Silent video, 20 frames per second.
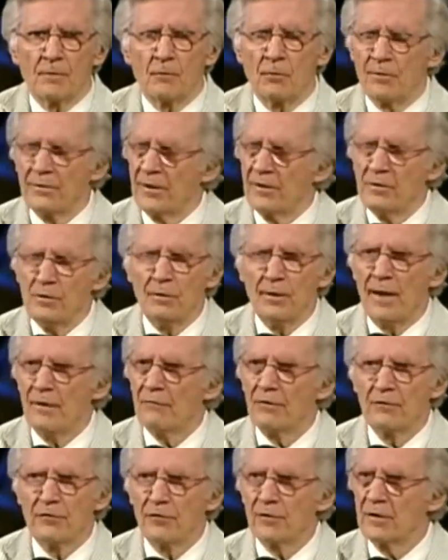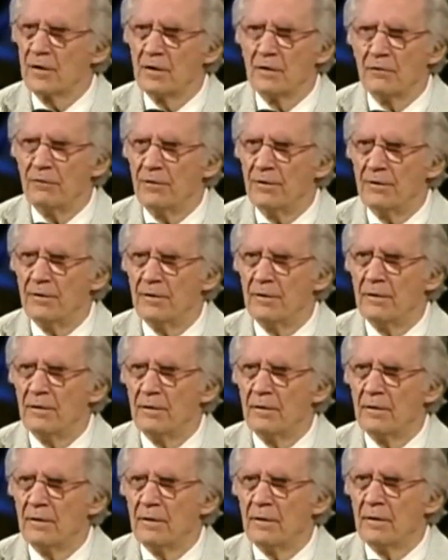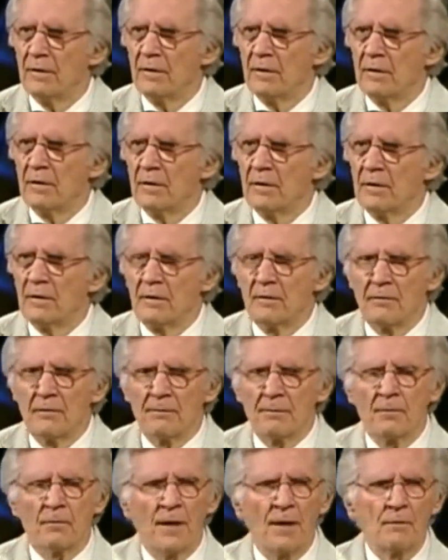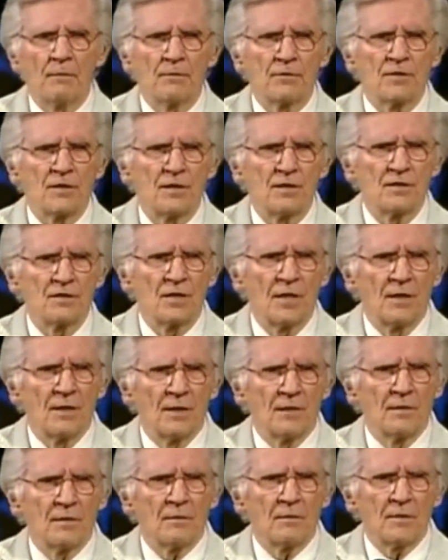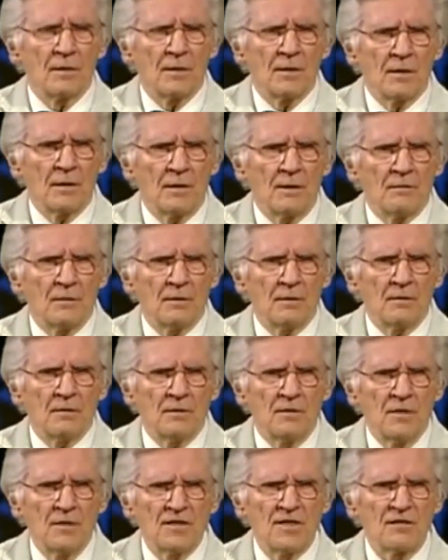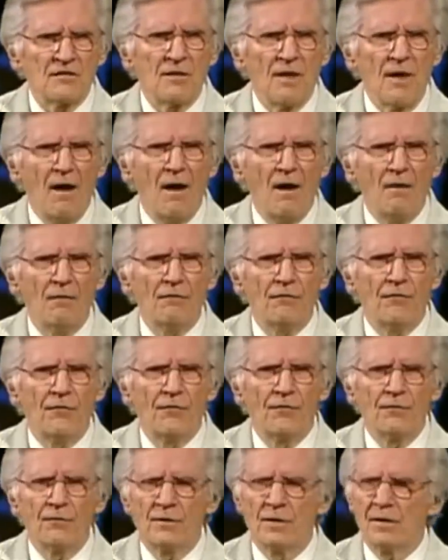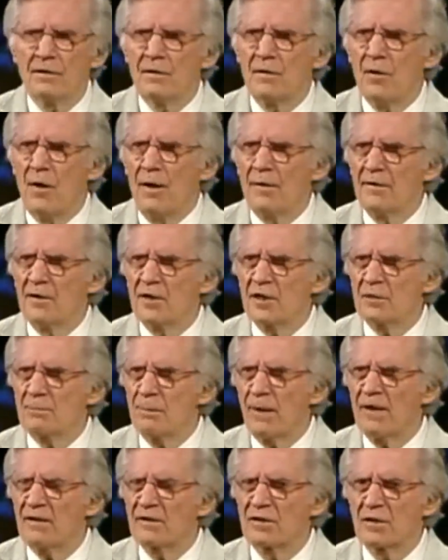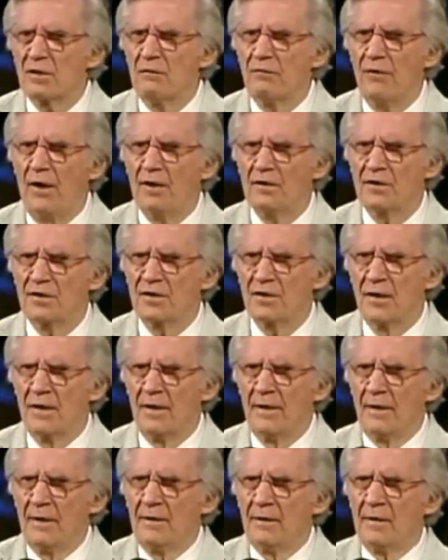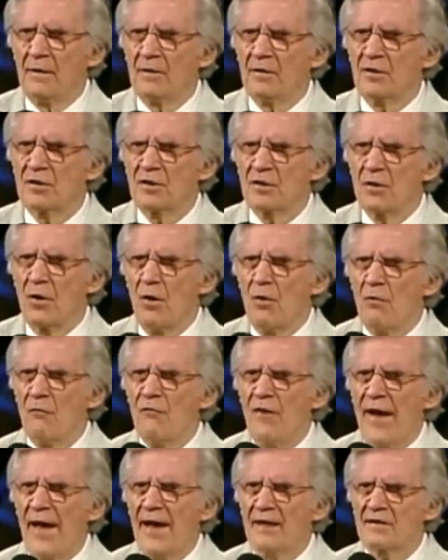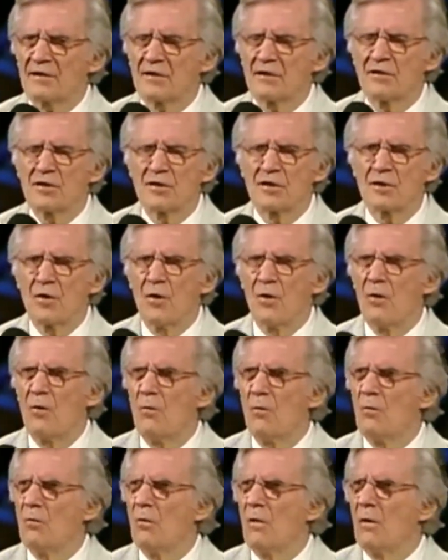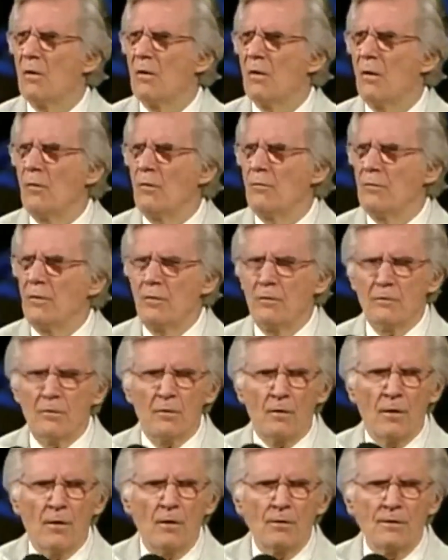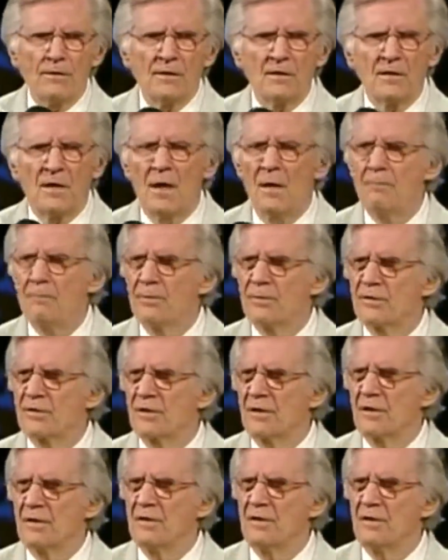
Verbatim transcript: Well, then you haven't forgiven. The Bible says, and, and this love that God expects of us is so vast and so all encompassing.